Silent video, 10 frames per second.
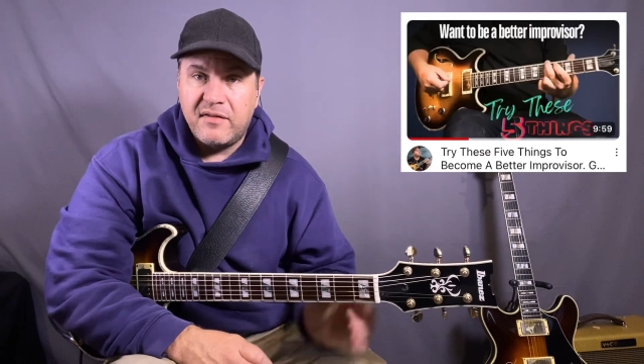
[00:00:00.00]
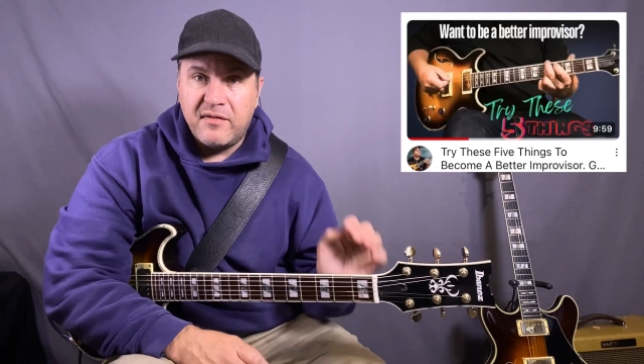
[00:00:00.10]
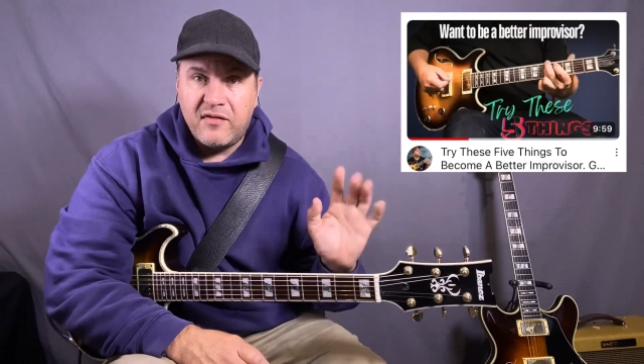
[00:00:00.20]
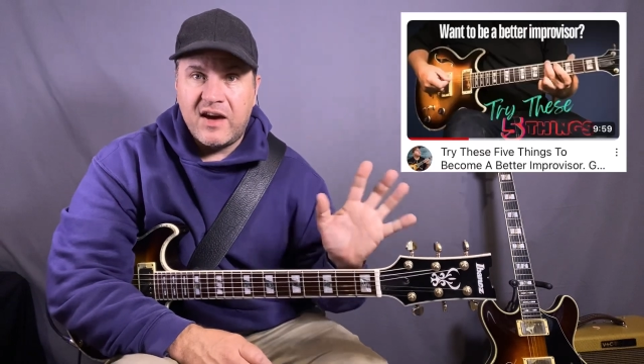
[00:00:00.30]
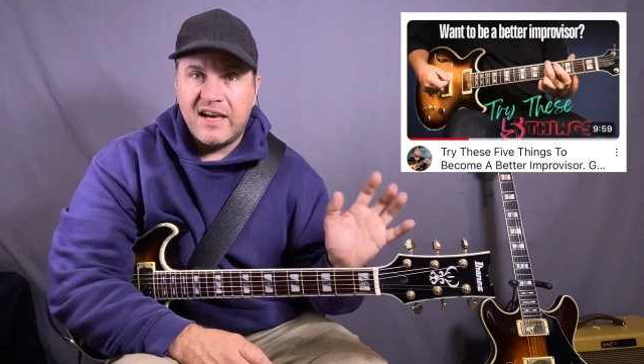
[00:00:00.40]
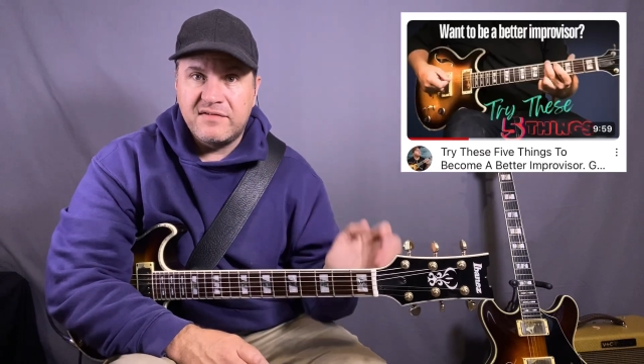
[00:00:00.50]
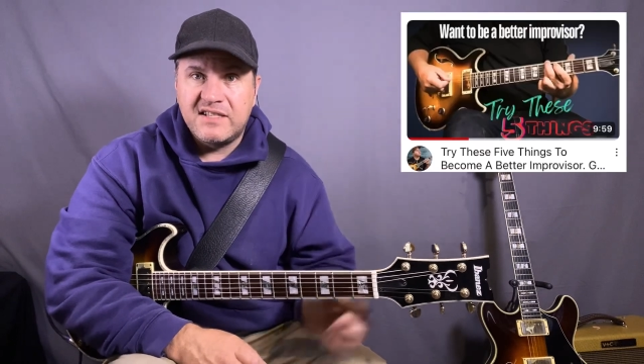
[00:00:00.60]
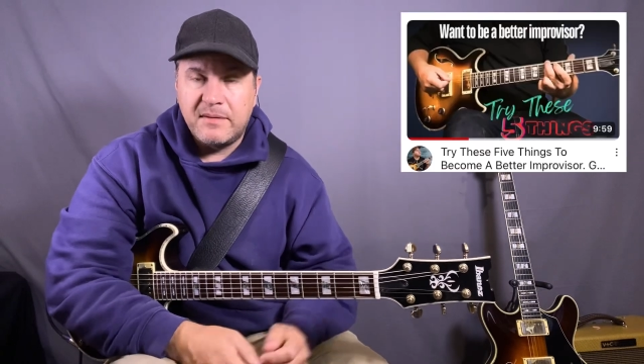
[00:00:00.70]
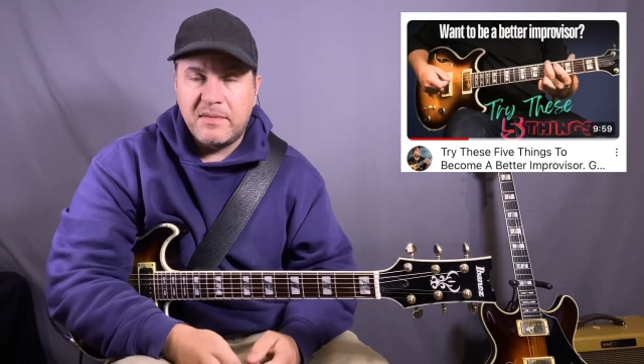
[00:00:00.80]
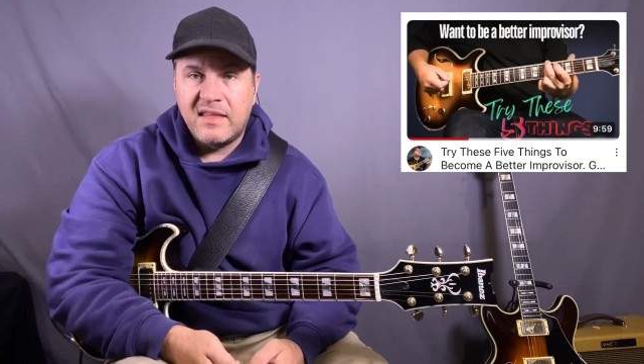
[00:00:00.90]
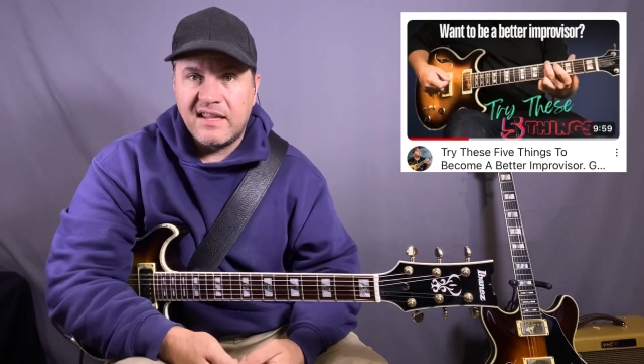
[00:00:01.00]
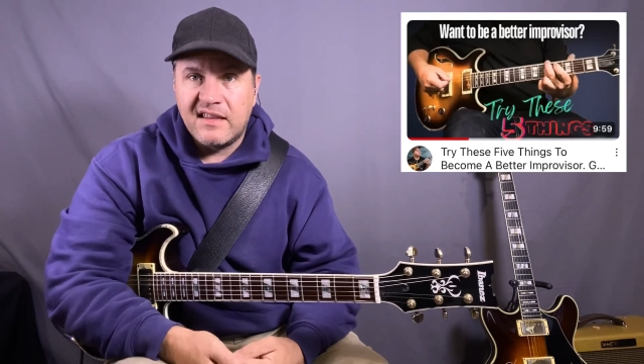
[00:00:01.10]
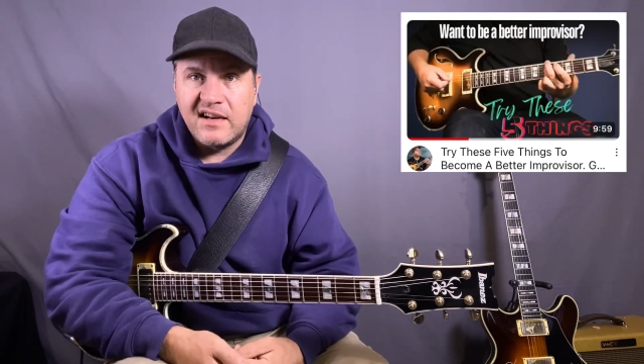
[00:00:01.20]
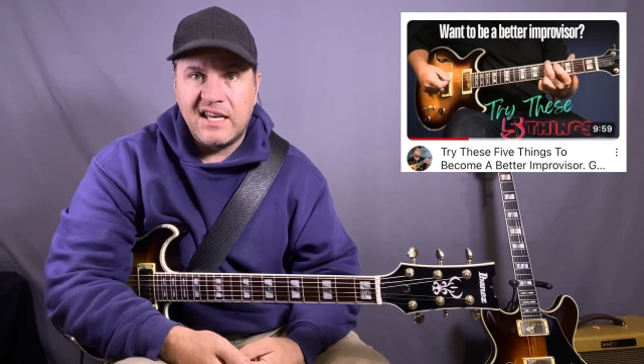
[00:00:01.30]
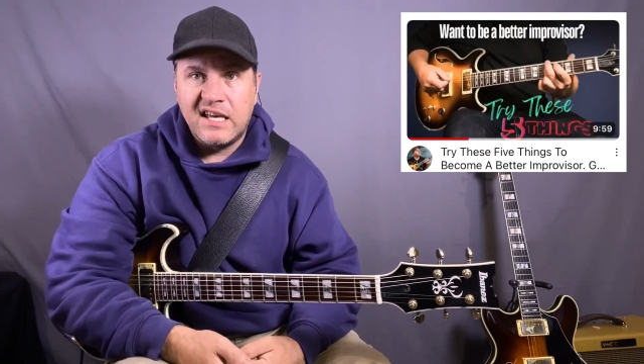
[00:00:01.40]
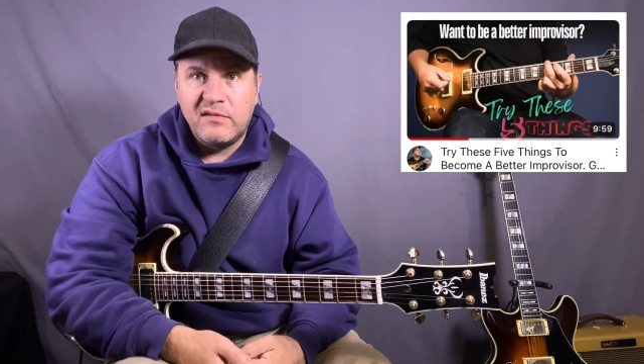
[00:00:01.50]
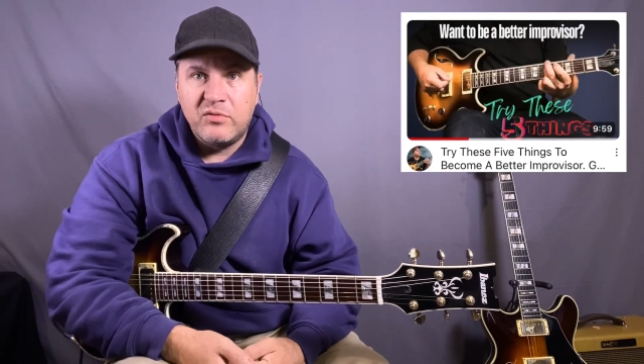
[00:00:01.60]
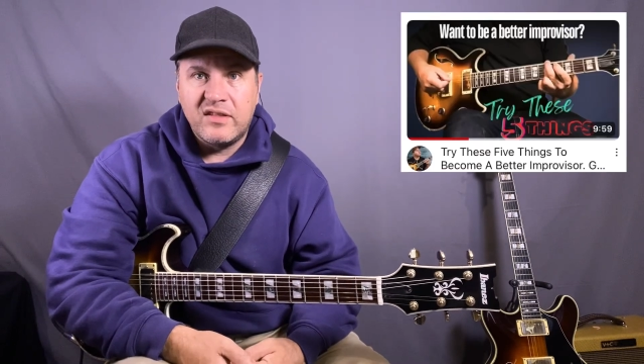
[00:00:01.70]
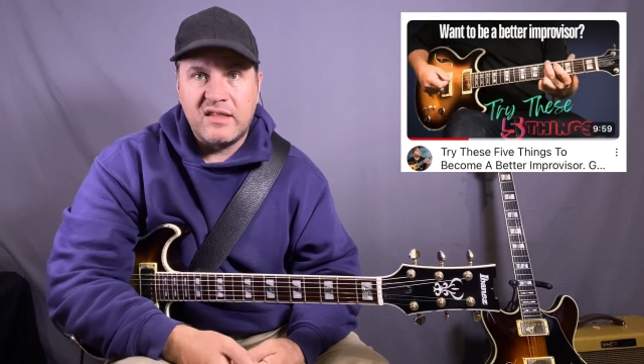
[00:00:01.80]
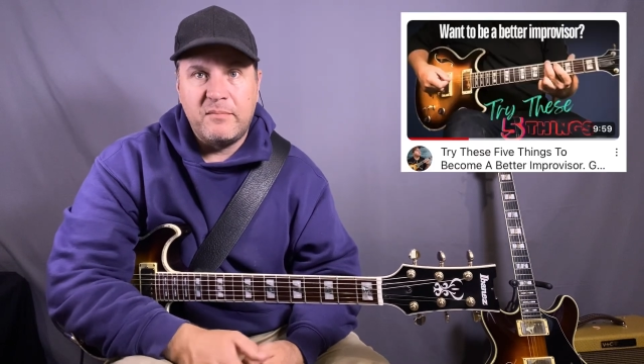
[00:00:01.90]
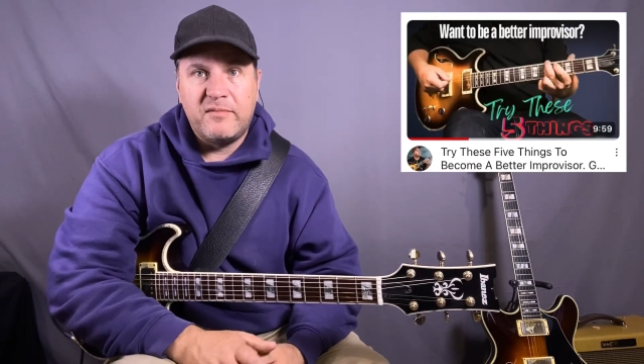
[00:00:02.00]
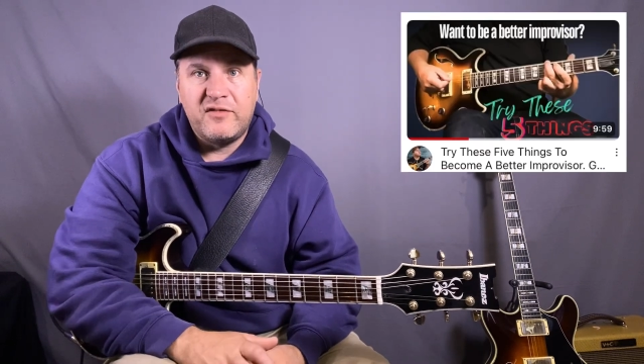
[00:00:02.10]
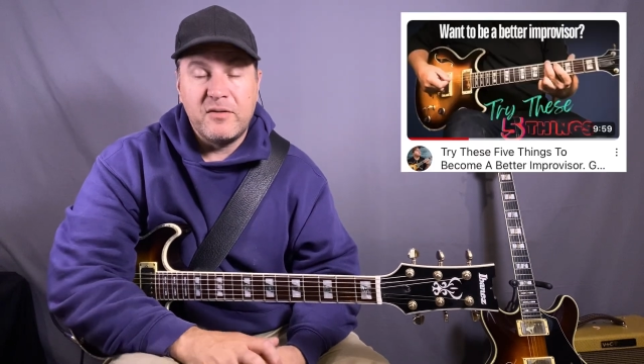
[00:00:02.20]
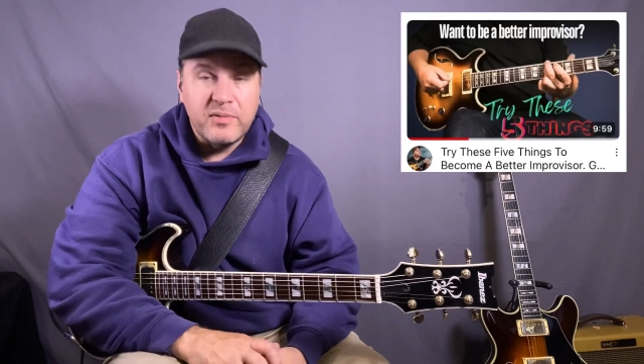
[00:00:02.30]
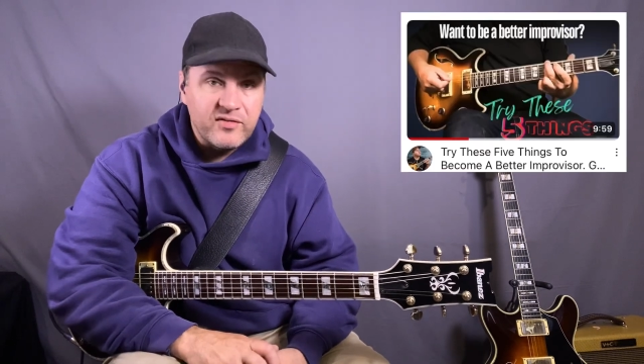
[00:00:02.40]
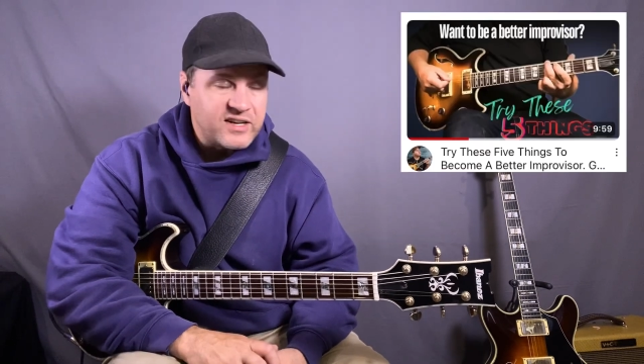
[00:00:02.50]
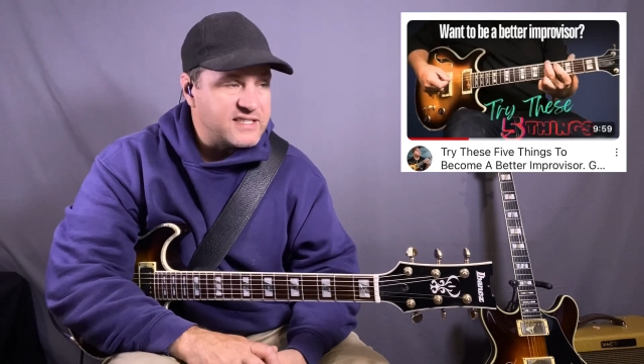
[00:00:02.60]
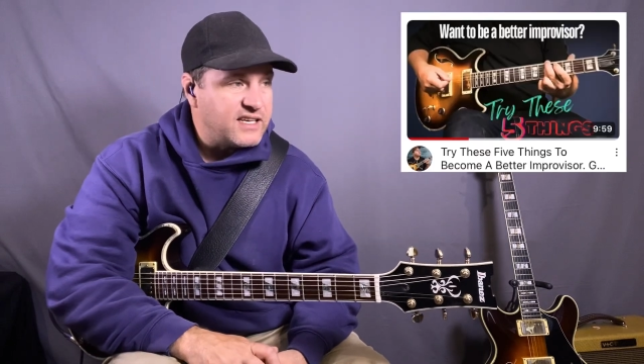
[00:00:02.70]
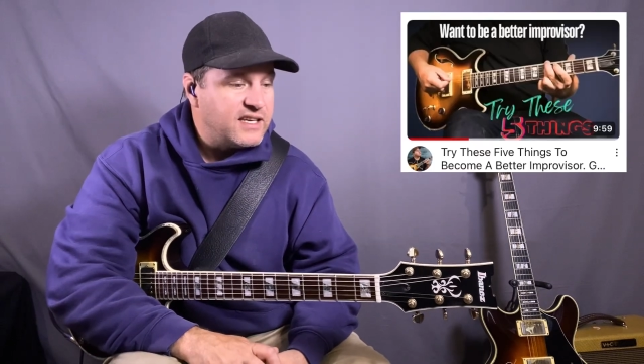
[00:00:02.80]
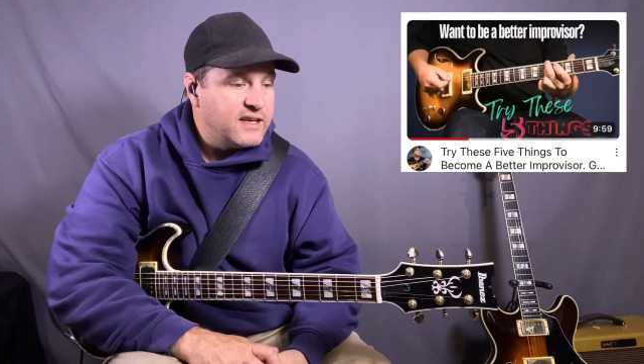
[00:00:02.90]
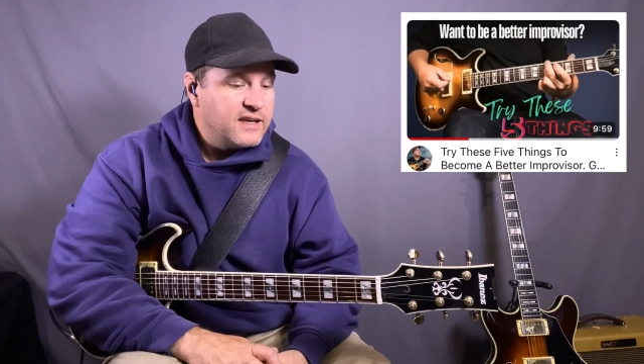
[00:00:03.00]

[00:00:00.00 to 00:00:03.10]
the 5-tip thing that I gave with them for improvising.